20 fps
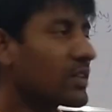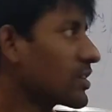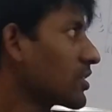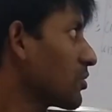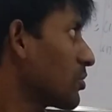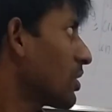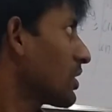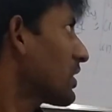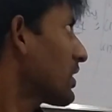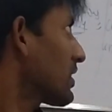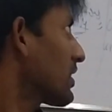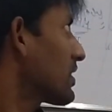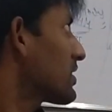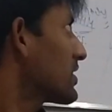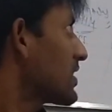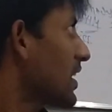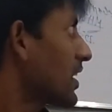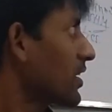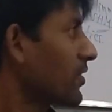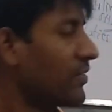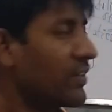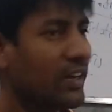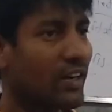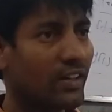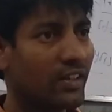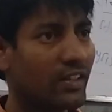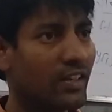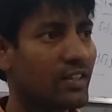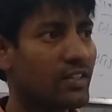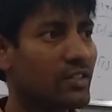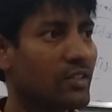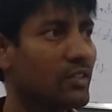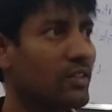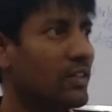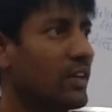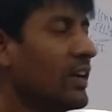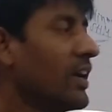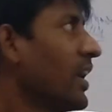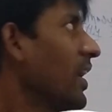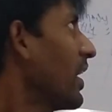So what are the geography contents,
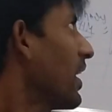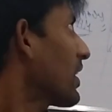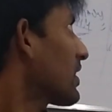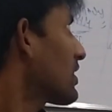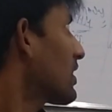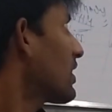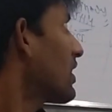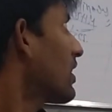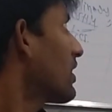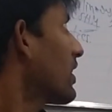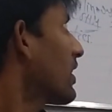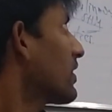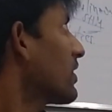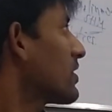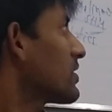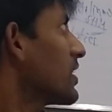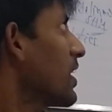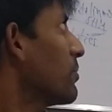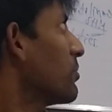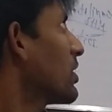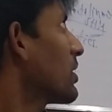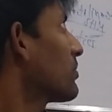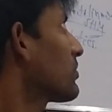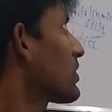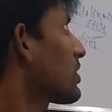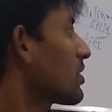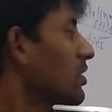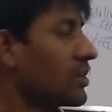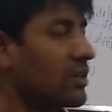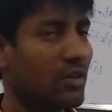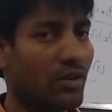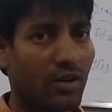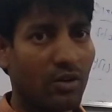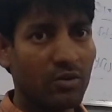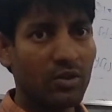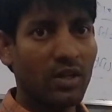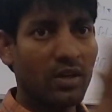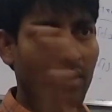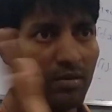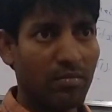and at the same time how
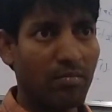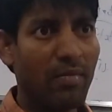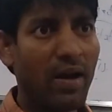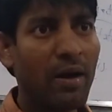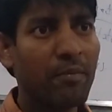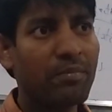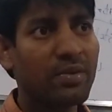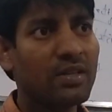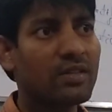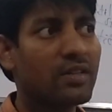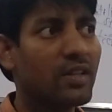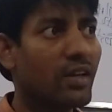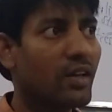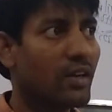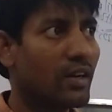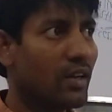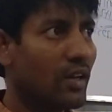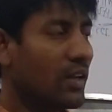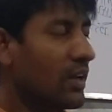the map is there.